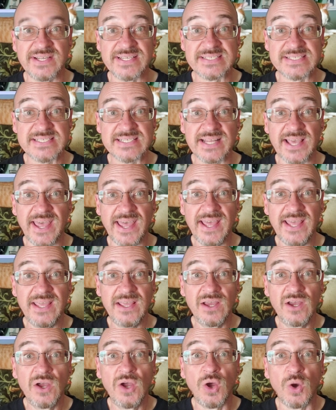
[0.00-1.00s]
and
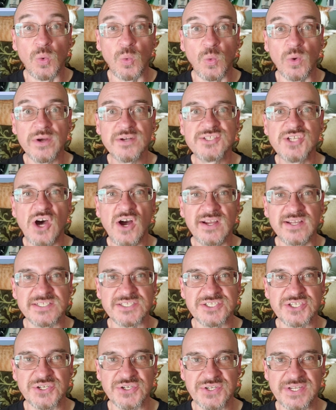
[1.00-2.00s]
today we're
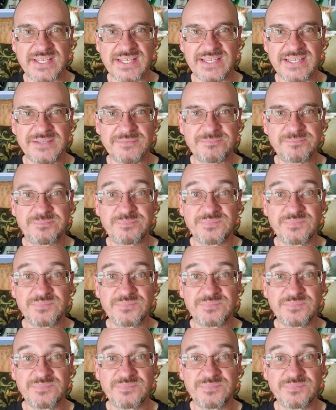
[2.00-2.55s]
talking turkey.